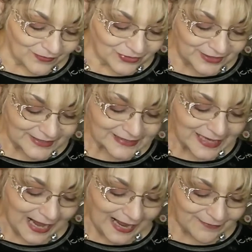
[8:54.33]
this.
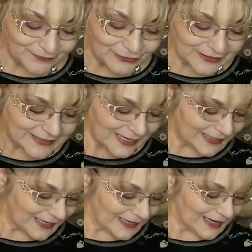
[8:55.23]
I have looked at
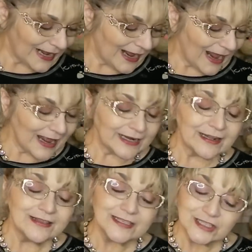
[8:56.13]
it at
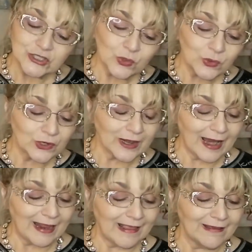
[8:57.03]
the store
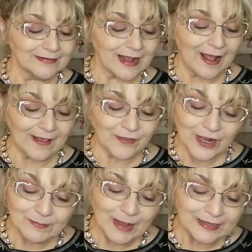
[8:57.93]
and I had
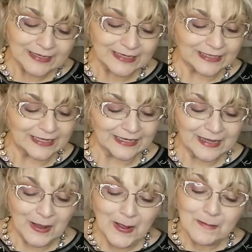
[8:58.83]
thought about getting it,
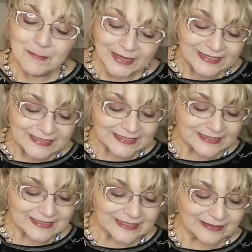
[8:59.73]
but I
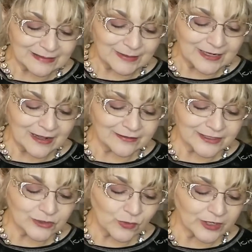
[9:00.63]
didn't. So let me color
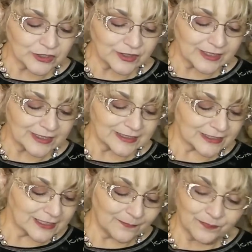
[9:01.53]
swatch
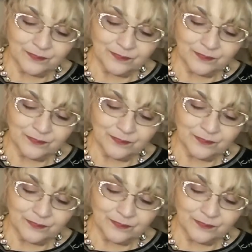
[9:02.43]
this.